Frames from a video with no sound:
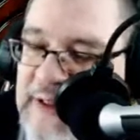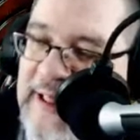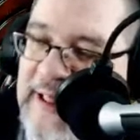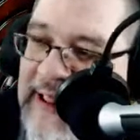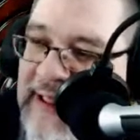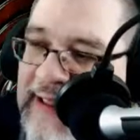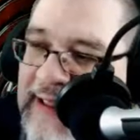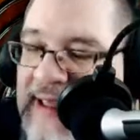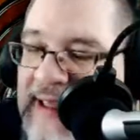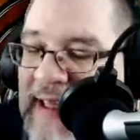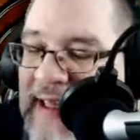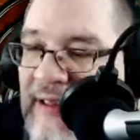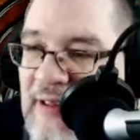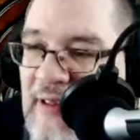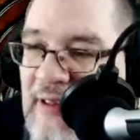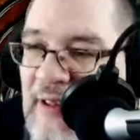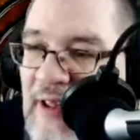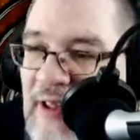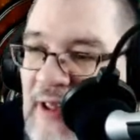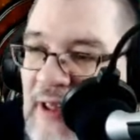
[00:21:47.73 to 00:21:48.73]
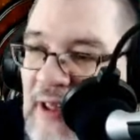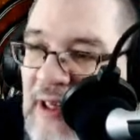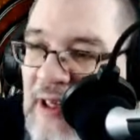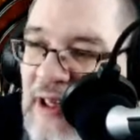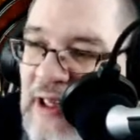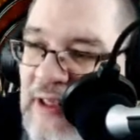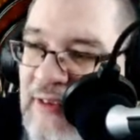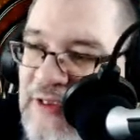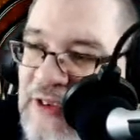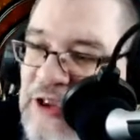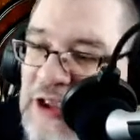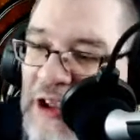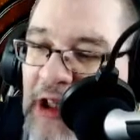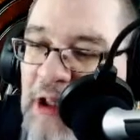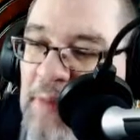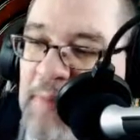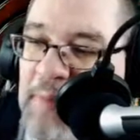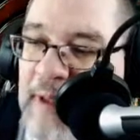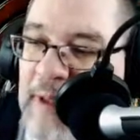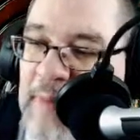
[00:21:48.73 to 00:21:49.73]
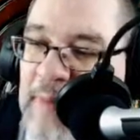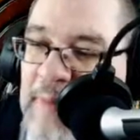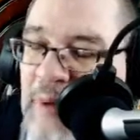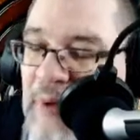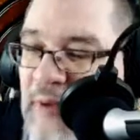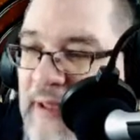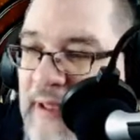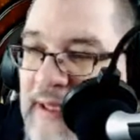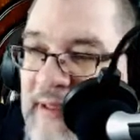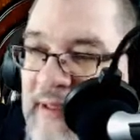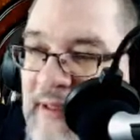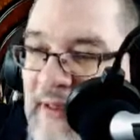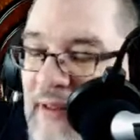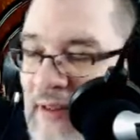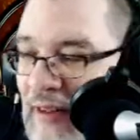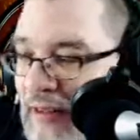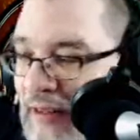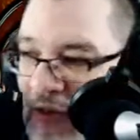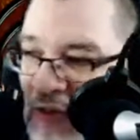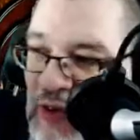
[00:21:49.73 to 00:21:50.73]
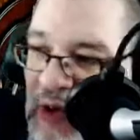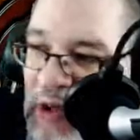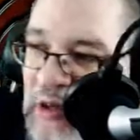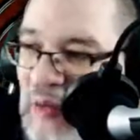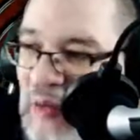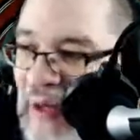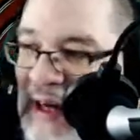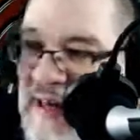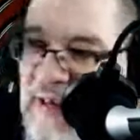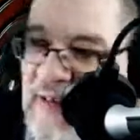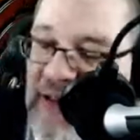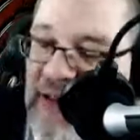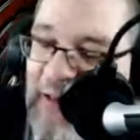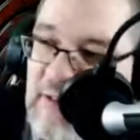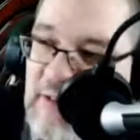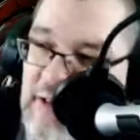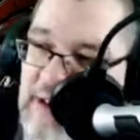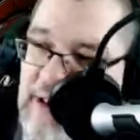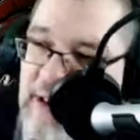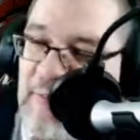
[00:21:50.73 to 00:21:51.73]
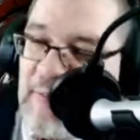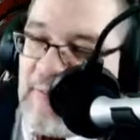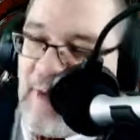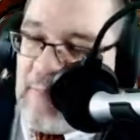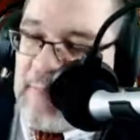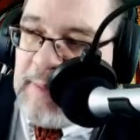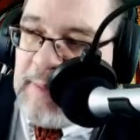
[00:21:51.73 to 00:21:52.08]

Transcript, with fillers: takedown of drug people that around, you know, for